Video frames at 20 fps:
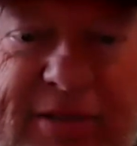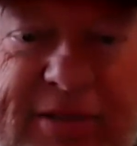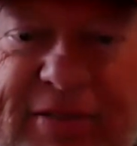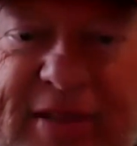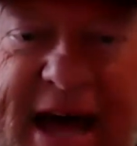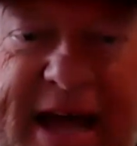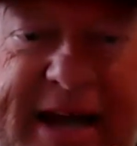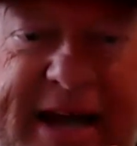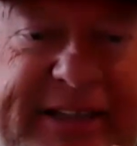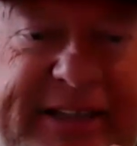
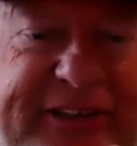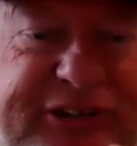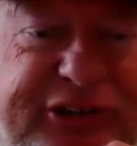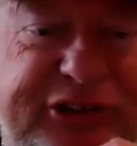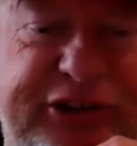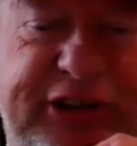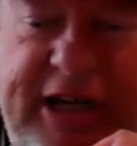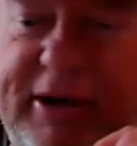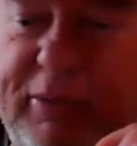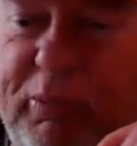that
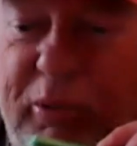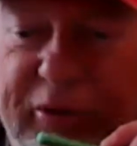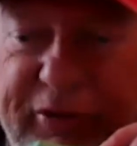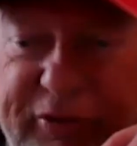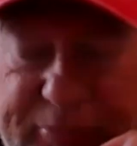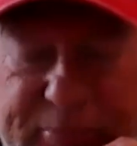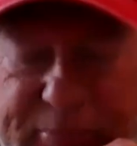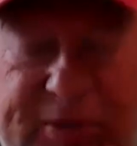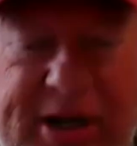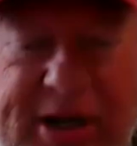it
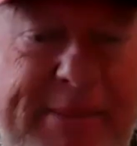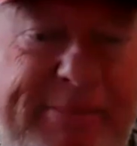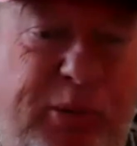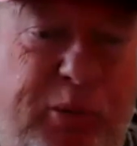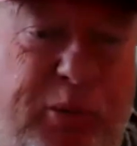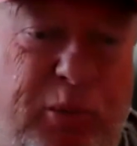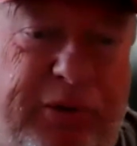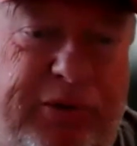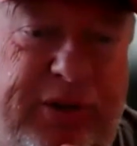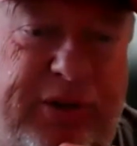will not be
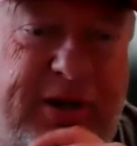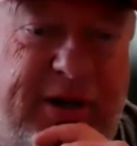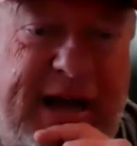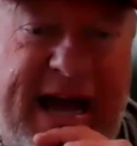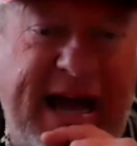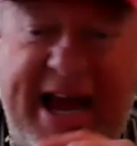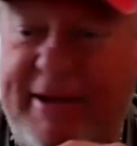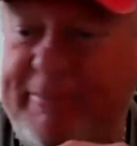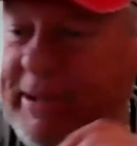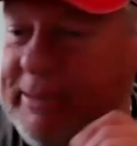worth it.
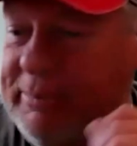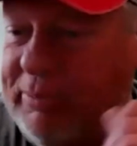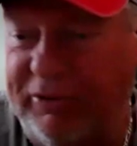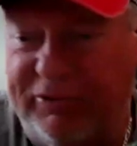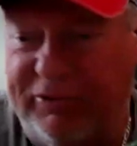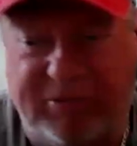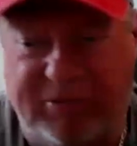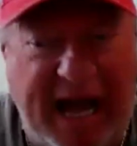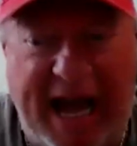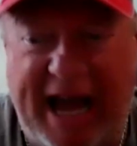I have
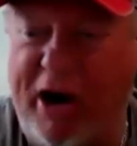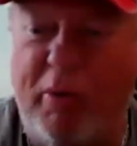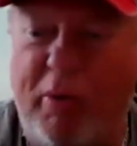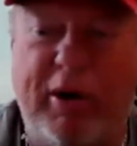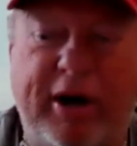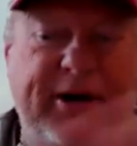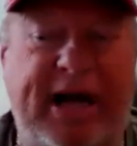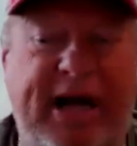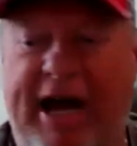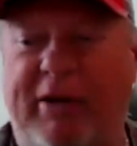people, I don't
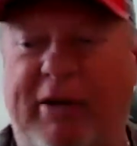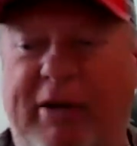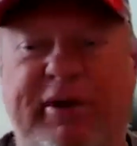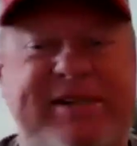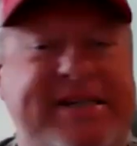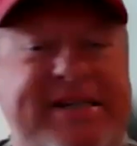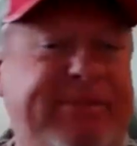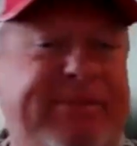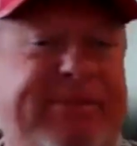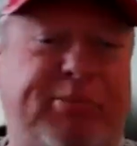want
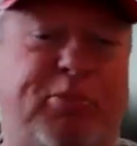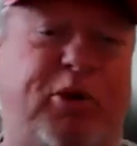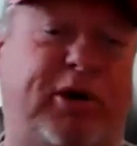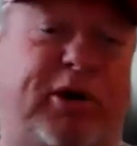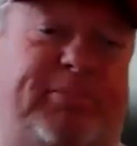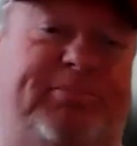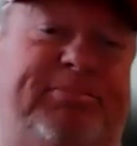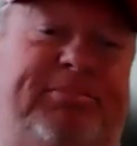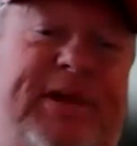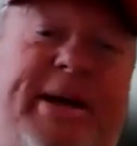a team
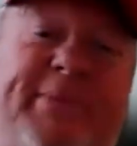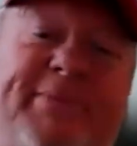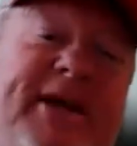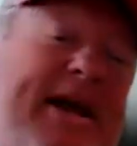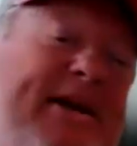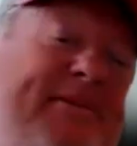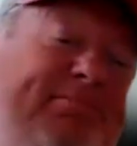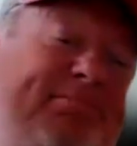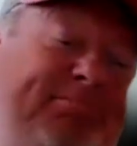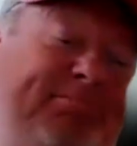anymore. I'm
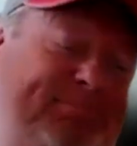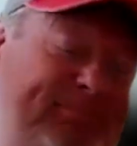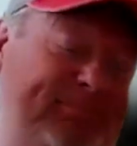done.